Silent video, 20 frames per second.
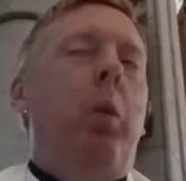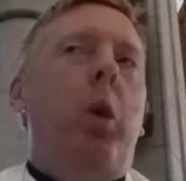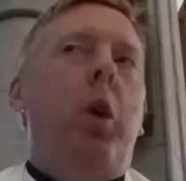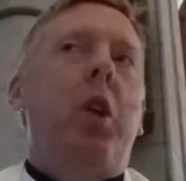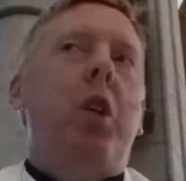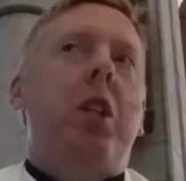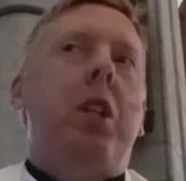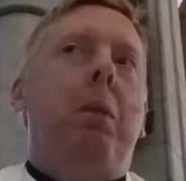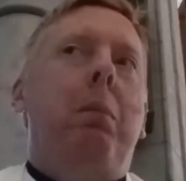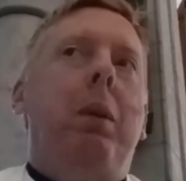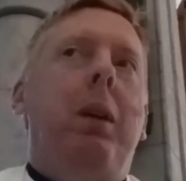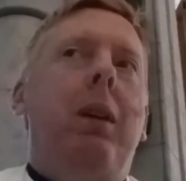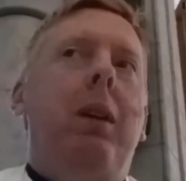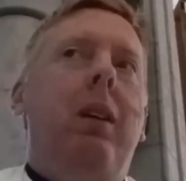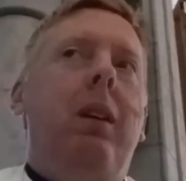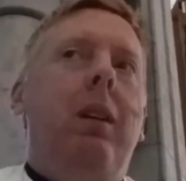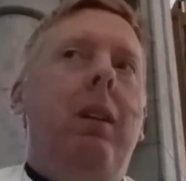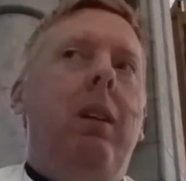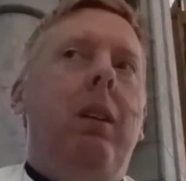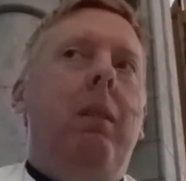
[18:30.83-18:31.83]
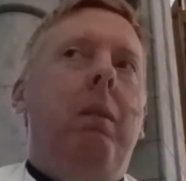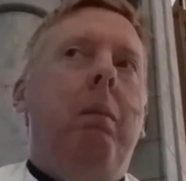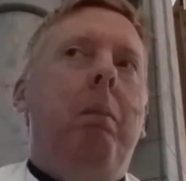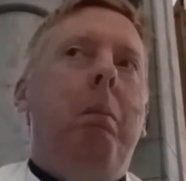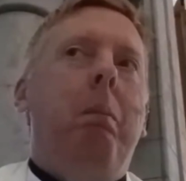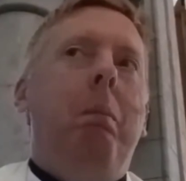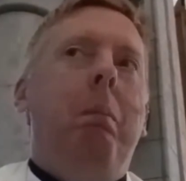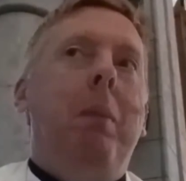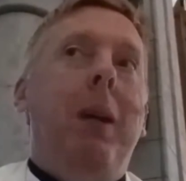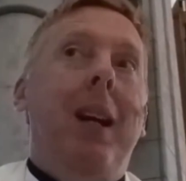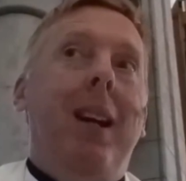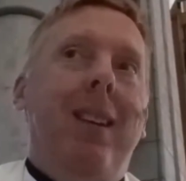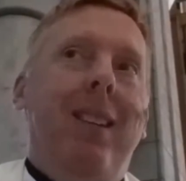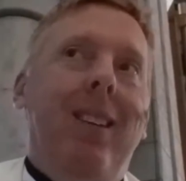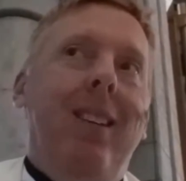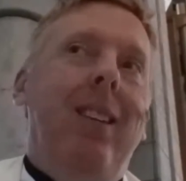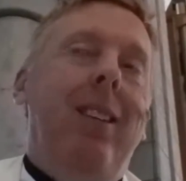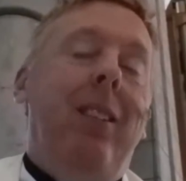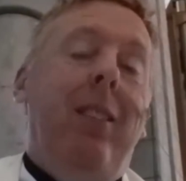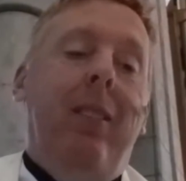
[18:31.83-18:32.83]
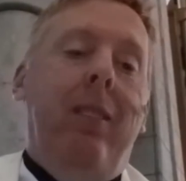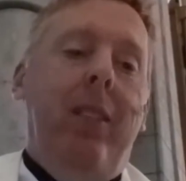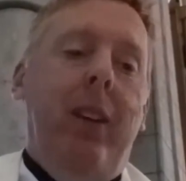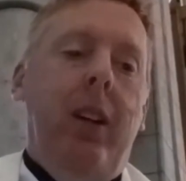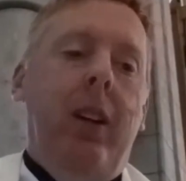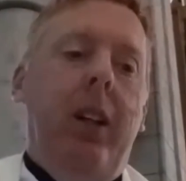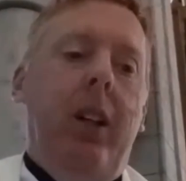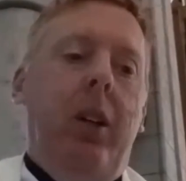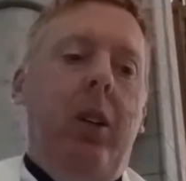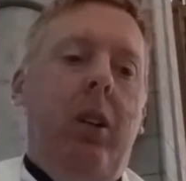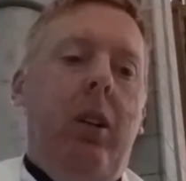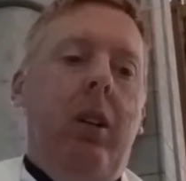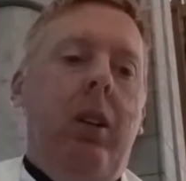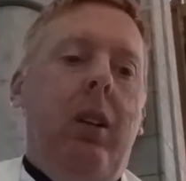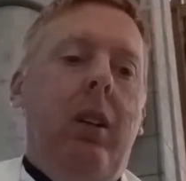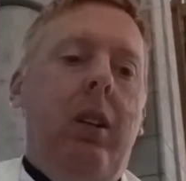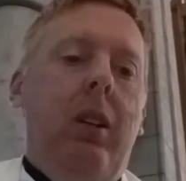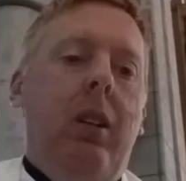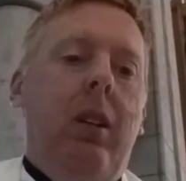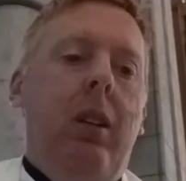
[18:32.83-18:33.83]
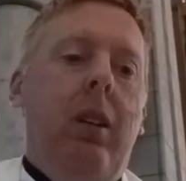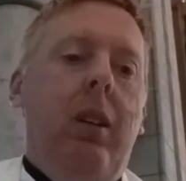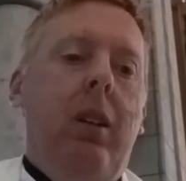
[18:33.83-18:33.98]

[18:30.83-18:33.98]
worship, and it is very good.